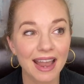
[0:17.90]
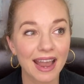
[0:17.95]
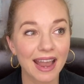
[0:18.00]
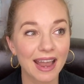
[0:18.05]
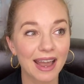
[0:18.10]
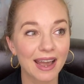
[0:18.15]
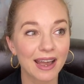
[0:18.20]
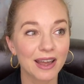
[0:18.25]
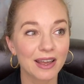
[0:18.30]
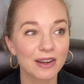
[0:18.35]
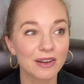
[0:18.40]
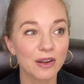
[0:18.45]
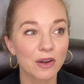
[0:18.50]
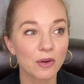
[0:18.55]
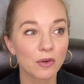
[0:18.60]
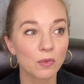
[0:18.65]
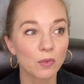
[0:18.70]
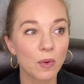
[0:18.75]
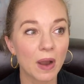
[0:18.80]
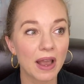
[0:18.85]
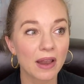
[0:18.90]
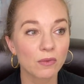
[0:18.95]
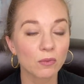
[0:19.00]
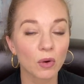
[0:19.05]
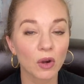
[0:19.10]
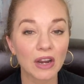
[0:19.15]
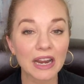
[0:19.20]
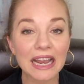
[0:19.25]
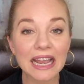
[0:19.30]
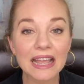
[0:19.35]
And when
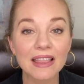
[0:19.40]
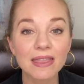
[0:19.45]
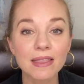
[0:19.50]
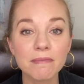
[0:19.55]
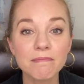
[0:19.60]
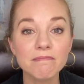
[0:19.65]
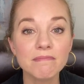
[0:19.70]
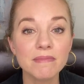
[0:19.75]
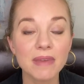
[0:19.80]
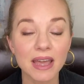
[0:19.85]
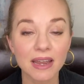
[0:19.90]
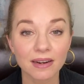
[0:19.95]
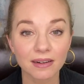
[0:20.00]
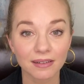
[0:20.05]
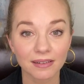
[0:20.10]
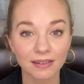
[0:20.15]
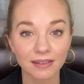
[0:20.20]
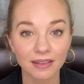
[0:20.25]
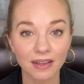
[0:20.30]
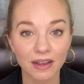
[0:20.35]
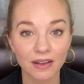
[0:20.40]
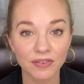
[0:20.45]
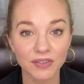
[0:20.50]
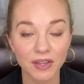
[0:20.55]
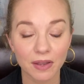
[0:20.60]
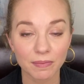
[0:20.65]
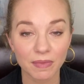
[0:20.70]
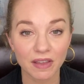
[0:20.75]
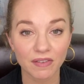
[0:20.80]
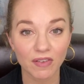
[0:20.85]
we're in the middle of
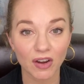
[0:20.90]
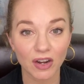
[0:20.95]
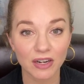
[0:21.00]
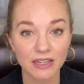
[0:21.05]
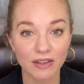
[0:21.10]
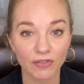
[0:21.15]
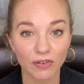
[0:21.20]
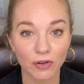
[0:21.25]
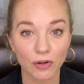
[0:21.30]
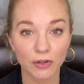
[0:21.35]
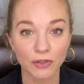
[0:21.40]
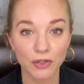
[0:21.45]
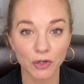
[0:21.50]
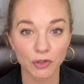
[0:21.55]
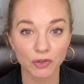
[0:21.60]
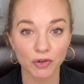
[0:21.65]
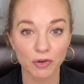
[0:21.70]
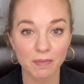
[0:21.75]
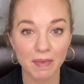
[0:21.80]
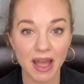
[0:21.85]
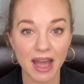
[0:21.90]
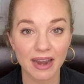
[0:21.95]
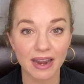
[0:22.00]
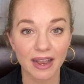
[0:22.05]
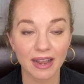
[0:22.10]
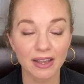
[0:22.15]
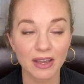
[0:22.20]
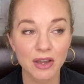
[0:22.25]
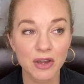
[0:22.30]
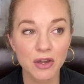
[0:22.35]
something very difficult or
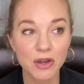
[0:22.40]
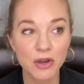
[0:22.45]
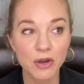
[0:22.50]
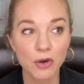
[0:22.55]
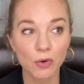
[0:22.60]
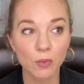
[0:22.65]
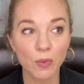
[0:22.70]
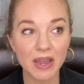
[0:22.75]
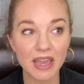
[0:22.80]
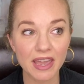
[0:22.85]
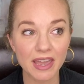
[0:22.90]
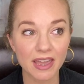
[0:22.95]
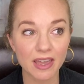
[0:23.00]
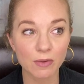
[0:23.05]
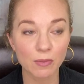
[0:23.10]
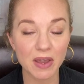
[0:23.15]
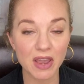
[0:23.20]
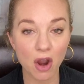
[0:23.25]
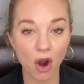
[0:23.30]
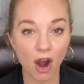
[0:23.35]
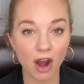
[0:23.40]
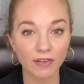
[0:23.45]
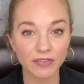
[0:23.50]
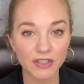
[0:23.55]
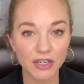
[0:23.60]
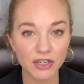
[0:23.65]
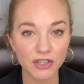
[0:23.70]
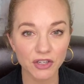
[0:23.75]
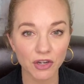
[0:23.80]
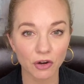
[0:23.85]
traumatic, we
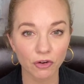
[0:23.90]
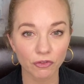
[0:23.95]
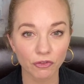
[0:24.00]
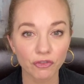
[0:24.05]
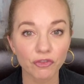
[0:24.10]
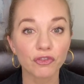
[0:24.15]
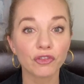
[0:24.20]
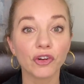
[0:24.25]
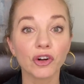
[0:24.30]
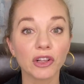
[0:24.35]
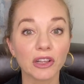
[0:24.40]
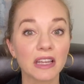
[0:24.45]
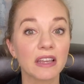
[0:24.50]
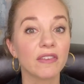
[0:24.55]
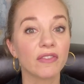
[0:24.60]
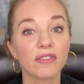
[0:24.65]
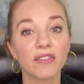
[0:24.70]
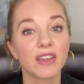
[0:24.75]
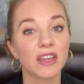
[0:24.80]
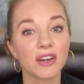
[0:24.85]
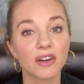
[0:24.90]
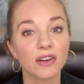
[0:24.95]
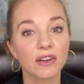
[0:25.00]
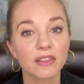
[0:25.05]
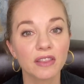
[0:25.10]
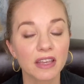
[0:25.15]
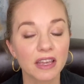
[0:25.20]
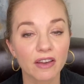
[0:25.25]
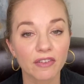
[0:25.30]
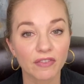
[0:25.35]
often don't fully feel
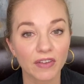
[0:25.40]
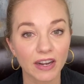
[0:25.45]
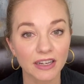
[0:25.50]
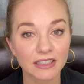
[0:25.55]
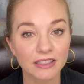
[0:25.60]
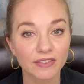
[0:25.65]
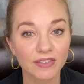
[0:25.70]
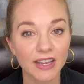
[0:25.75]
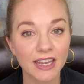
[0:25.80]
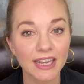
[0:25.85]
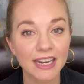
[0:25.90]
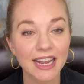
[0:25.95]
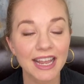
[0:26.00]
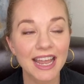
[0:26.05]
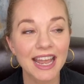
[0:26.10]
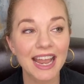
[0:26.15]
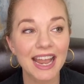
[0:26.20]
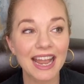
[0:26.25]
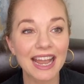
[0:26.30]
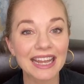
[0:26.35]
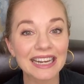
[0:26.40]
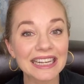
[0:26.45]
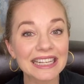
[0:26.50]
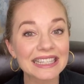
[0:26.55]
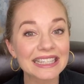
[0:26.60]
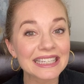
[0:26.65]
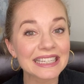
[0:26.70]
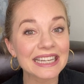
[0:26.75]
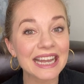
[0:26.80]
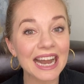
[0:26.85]
the effect of it. And
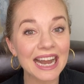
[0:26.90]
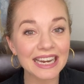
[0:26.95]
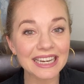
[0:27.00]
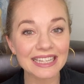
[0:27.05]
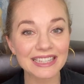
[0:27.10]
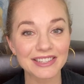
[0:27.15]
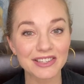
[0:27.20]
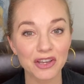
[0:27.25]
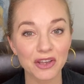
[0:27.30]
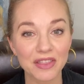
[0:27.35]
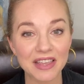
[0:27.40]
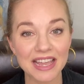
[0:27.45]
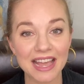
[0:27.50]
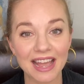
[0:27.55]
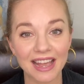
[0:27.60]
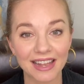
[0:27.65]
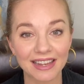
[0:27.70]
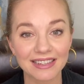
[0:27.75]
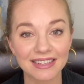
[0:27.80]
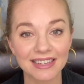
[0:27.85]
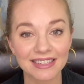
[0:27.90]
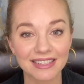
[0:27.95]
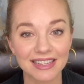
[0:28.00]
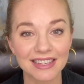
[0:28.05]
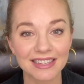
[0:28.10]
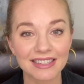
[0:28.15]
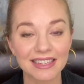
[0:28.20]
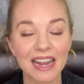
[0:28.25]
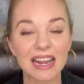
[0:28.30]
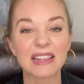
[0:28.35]
it's not until the end is
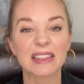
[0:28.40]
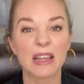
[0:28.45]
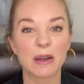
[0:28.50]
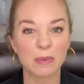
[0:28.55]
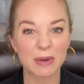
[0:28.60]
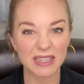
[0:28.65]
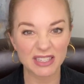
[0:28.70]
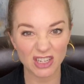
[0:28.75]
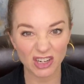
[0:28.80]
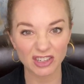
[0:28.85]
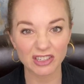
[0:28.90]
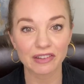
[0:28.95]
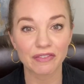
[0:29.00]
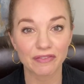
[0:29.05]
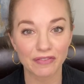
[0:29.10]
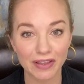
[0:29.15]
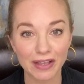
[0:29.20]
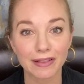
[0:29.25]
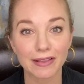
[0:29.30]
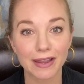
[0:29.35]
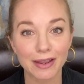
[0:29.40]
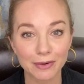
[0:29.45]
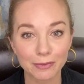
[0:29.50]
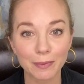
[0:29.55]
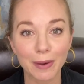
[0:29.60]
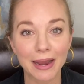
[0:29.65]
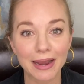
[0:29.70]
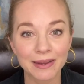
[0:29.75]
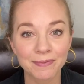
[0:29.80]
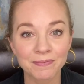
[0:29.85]
in sight that we start to feel it,
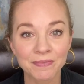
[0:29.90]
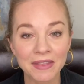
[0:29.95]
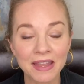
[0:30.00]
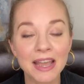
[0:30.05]
right?